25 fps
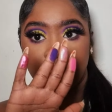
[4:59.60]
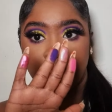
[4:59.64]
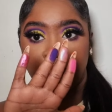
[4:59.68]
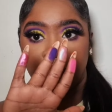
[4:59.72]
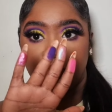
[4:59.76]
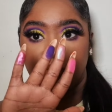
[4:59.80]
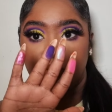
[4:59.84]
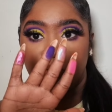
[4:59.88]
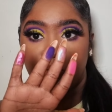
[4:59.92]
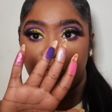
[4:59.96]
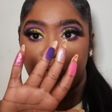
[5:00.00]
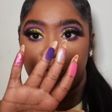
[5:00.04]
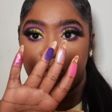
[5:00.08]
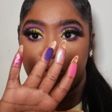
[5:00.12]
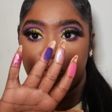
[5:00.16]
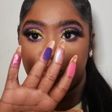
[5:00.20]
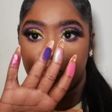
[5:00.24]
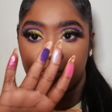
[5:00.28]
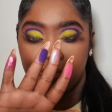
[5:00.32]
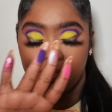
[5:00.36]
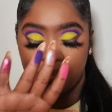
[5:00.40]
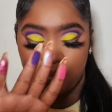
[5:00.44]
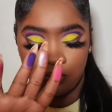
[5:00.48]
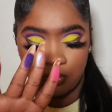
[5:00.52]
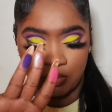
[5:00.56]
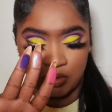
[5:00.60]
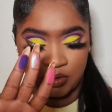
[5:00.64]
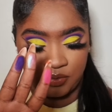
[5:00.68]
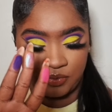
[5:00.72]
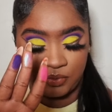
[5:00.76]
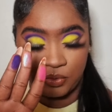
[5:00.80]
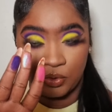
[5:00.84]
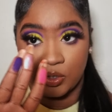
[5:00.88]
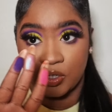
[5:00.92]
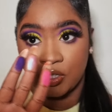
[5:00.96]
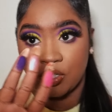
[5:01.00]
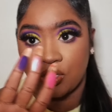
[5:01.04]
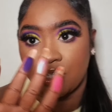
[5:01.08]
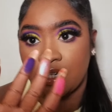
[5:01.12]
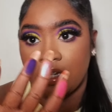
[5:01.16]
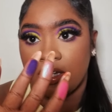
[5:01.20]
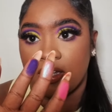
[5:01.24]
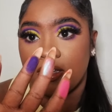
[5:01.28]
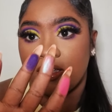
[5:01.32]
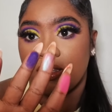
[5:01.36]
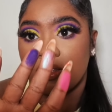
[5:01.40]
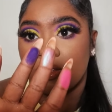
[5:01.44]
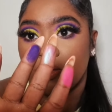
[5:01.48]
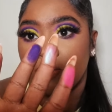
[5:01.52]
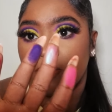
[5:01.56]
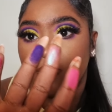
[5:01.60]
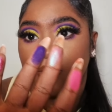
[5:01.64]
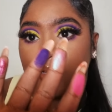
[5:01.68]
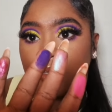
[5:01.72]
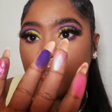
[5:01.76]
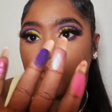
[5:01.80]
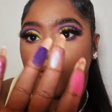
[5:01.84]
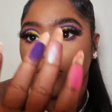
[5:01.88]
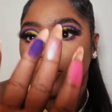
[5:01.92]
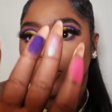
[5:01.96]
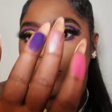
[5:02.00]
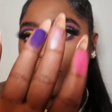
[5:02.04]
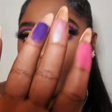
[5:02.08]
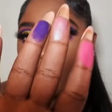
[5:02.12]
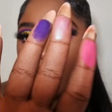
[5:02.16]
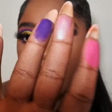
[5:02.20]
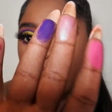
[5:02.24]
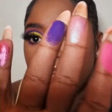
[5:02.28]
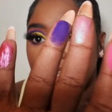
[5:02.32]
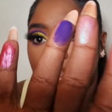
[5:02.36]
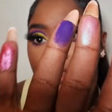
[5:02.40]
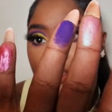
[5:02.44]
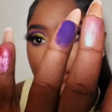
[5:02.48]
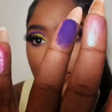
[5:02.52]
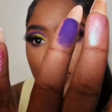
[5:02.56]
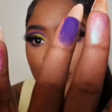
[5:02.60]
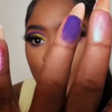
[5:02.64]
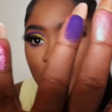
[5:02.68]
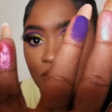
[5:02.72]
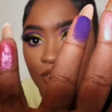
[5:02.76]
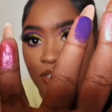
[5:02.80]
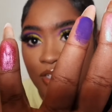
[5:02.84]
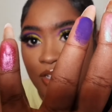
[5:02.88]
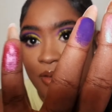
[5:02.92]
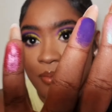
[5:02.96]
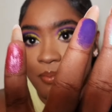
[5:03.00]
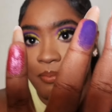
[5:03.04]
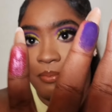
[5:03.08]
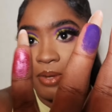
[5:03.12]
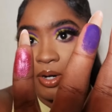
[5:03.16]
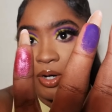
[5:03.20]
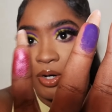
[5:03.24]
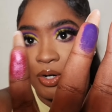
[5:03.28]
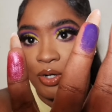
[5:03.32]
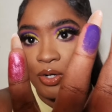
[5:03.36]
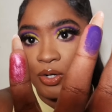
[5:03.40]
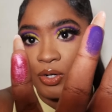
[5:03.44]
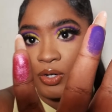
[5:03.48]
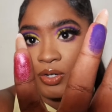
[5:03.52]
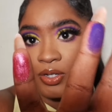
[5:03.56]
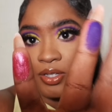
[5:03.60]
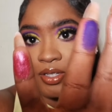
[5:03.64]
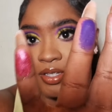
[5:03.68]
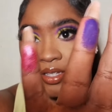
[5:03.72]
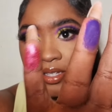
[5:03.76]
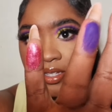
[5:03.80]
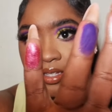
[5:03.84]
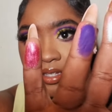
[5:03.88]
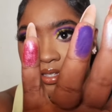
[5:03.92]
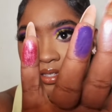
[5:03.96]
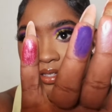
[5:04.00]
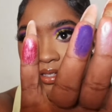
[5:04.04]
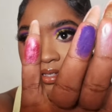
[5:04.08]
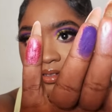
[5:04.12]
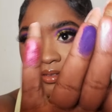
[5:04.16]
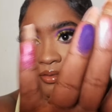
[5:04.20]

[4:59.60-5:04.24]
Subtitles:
Going in with those 4 shades. Oh my god, look at the shimmers.